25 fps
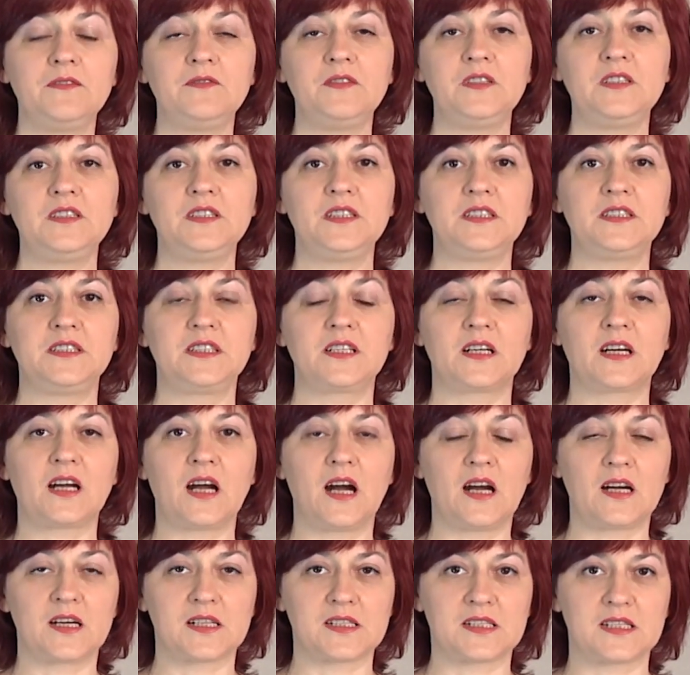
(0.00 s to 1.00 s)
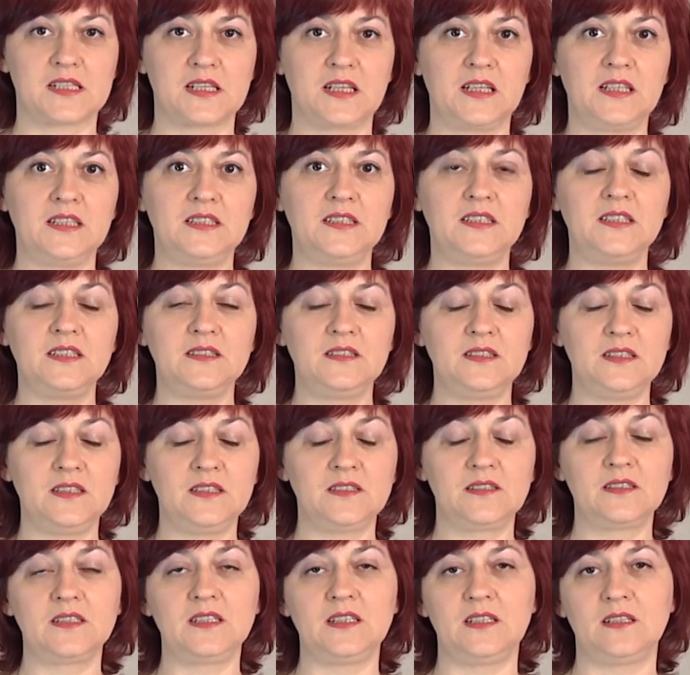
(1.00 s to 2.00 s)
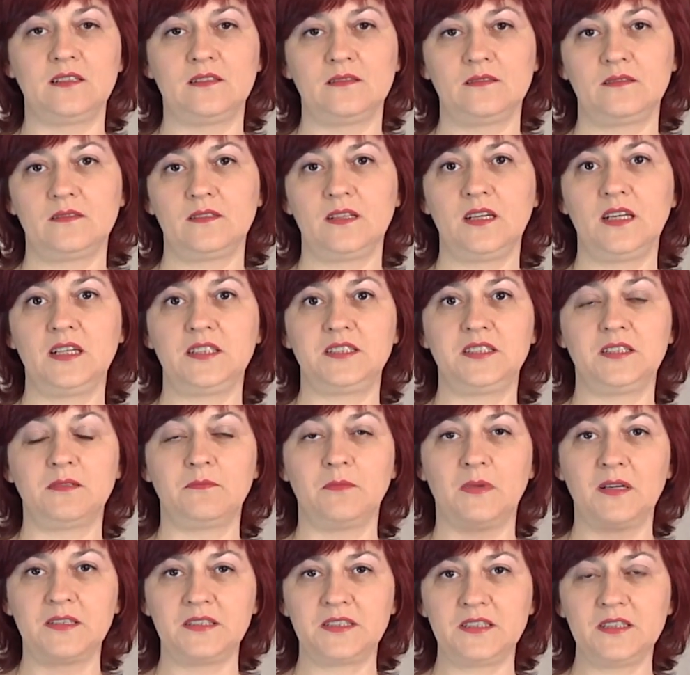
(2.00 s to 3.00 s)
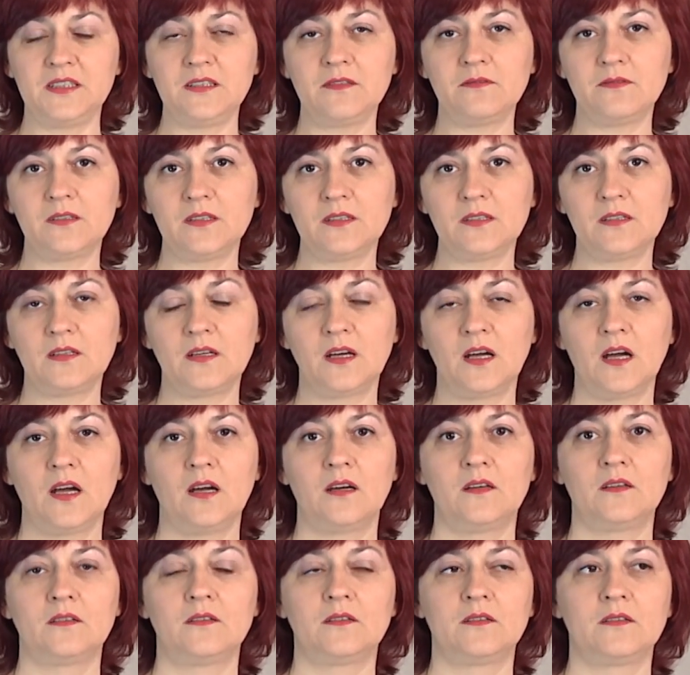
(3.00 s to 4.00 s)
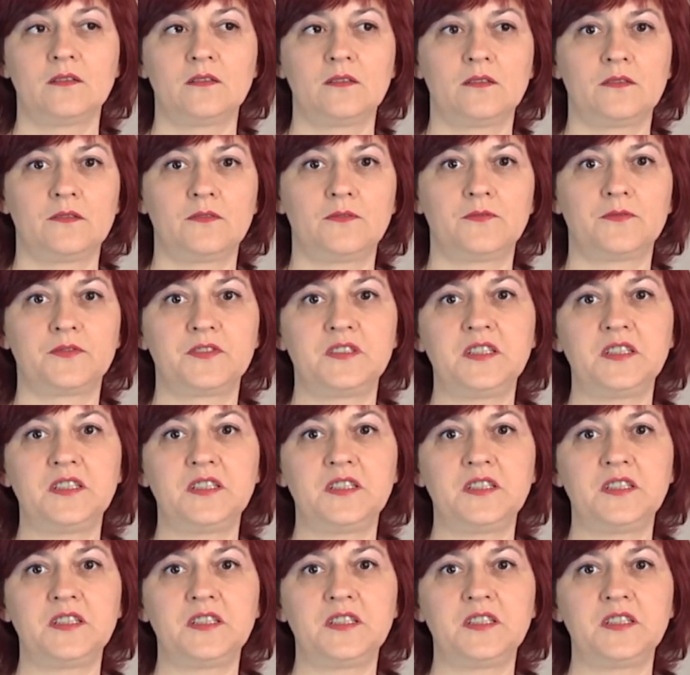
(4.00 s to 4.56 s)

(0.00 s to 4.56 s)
So as you can see, this model consists of some techniques such as